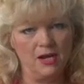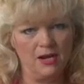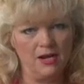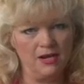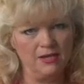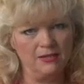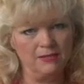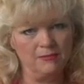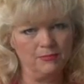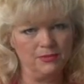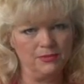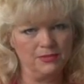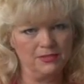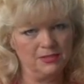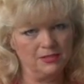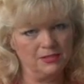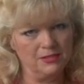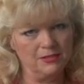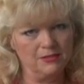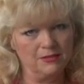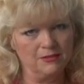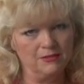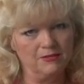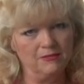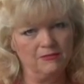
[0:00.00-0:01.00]
benign
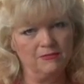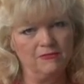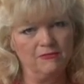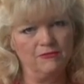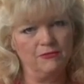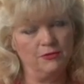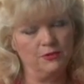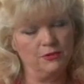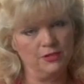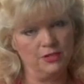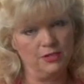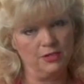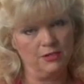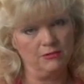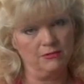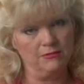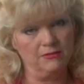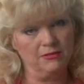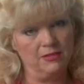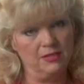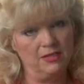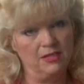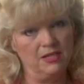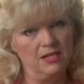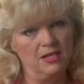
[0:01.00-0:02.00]
positional vertigo.
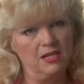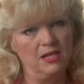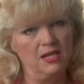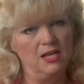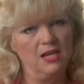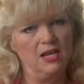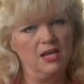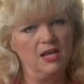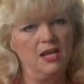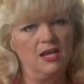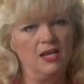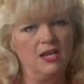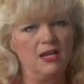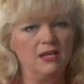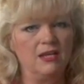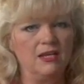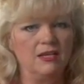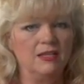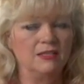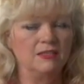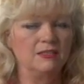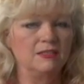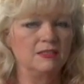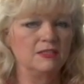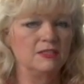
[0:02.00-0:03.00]

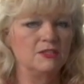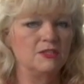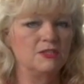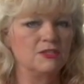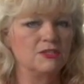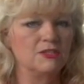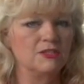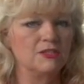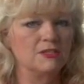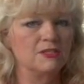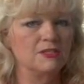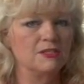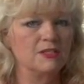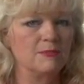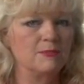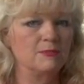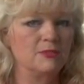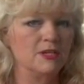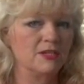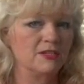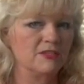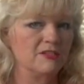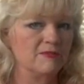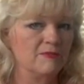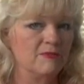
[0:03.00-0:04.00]
And it's usually a
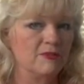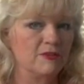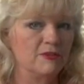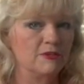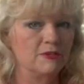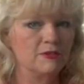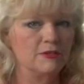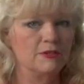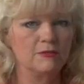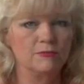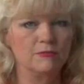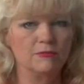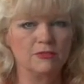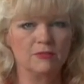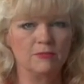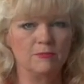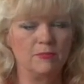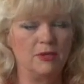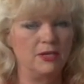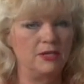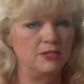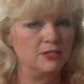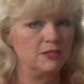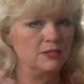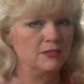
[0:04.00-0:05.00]
subjective vertigo where the
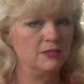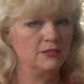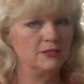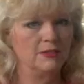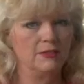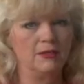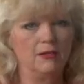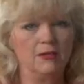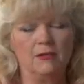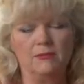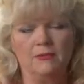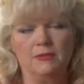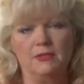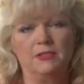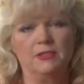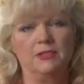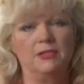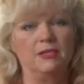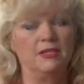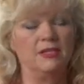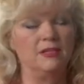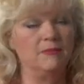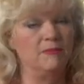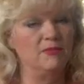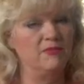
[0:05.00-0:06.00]
patient,
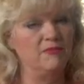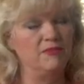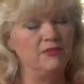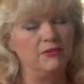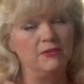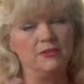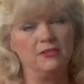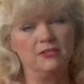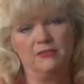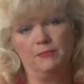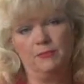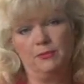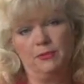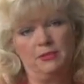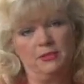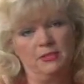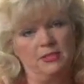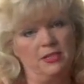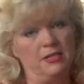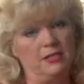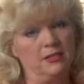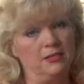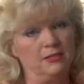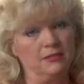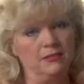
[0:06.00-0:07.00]
it can be very
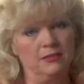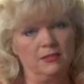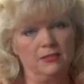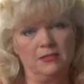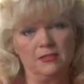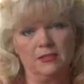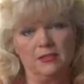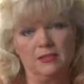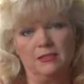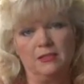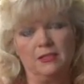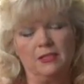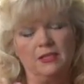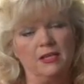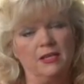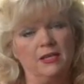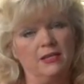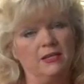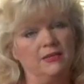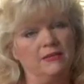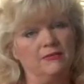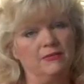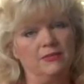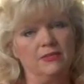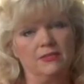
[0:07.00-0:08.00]
debilitating. It's like they
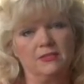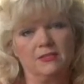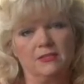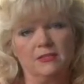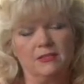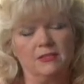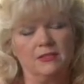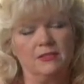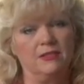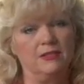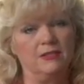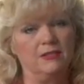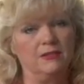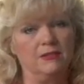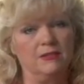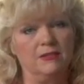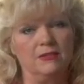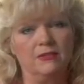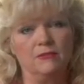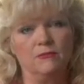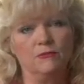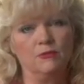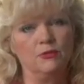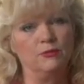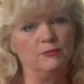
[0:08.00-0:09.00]
can't even,
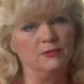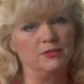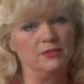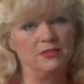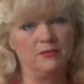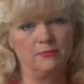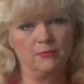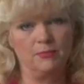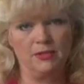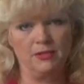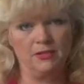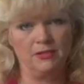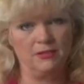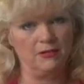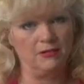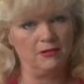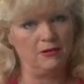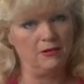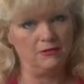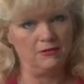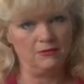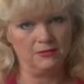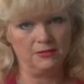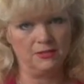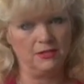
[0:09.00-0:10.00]
the room is spinning
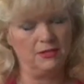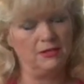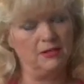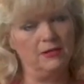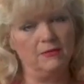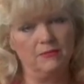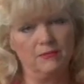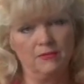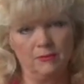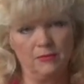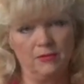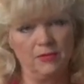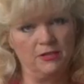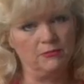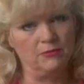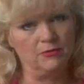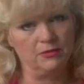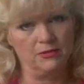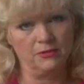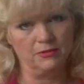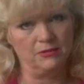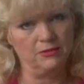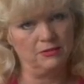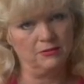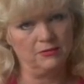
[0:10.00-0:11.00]
all the time no matter
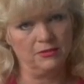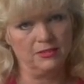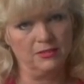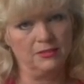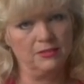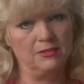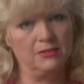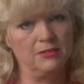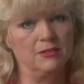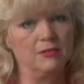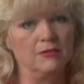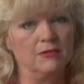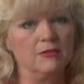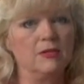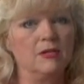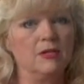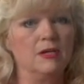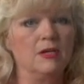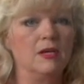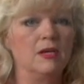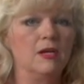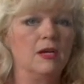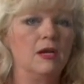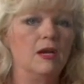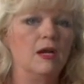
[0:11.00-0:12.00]
what they're doing. So